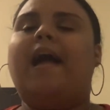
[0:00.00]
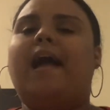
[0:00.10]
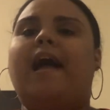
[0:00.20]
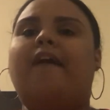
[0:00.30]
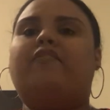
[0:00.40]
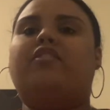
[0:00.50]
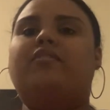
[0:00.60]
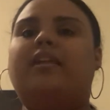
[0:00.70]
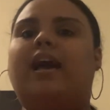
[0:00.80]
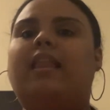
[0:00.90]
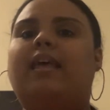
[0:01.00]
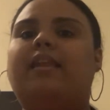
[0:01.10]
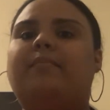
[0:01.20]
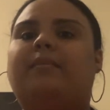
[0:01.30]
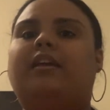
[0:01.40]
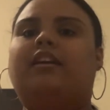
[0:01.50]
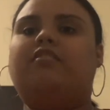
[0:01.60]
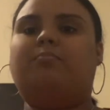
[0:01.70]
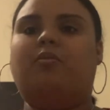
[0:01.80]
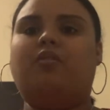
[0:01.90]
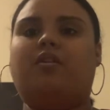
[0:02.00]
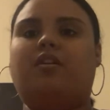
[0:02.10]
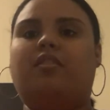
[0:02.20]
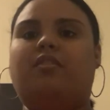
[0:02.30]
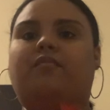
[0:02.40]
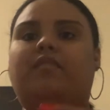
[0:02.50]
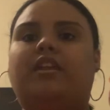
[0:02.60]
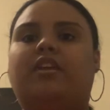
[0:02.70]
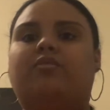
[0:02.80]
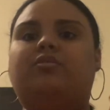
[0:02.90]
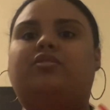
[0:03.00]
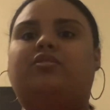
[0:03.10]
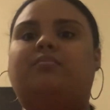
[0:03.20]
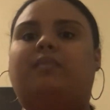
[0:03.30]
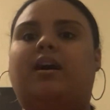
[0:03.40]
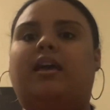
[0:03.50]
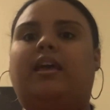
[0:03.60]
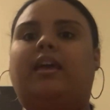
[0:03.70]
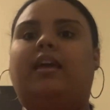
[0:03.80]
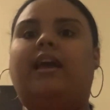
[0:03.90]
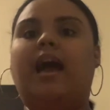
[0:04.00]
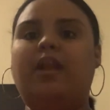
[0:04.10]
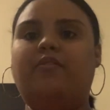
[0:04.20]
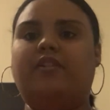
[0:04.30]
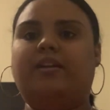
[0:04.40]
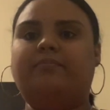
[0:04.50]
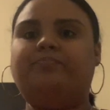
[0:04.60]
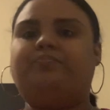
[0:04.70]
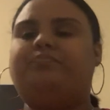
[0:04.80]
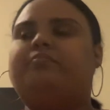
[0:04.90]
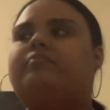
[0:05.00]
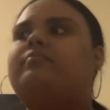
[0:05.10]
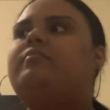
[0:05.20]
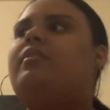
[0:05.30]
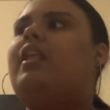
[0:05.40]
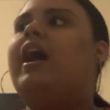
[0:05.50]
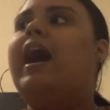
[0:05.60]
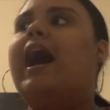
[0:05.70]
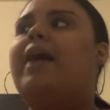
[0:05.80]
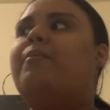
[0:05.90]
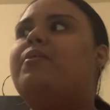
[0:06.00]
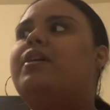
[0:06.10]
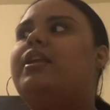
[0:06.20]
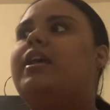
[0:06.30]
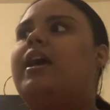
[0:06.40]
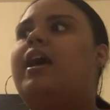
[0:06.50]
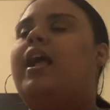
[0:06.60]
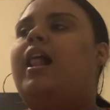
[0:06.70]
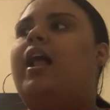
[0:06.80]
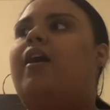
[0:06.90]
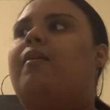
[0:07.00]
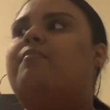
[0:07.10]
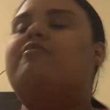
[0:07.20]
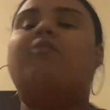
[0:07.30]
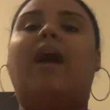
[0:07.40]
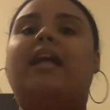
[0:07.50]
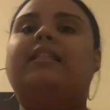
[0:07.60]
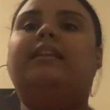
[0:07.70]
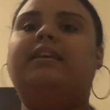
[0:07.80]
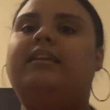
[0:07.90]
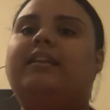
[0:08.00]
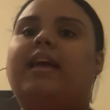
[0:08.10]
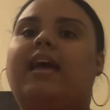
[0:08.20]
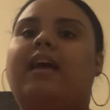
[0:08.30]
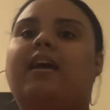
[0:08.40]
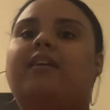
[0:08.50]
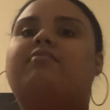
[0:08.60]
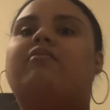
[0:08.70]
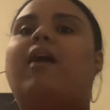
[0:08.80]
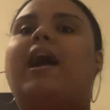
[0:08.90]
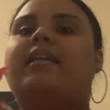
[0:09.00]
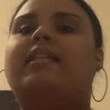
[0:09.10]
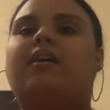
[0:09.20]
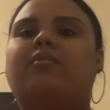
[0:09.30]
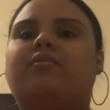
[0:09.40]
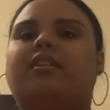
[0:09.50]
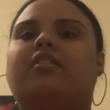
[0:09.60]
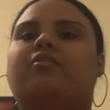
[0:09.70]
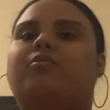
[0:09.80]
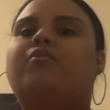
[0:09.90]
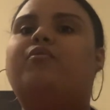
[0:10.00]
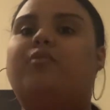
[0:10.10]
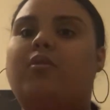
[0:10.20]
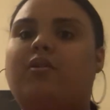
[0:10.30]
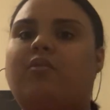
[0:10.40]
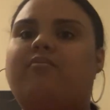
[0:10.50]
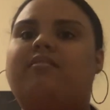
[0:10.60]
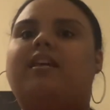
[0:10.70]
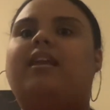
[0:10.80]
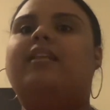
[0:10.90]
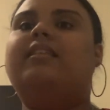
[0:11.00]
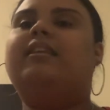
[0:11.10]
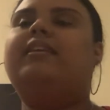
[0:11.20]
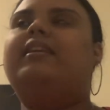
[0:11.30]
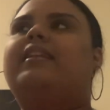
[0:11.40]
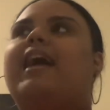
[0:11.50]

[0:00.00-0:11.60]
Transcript: after not letting me export the video to my gallery, I would, um, so I deleted so I downloaded Google Photos and I deleted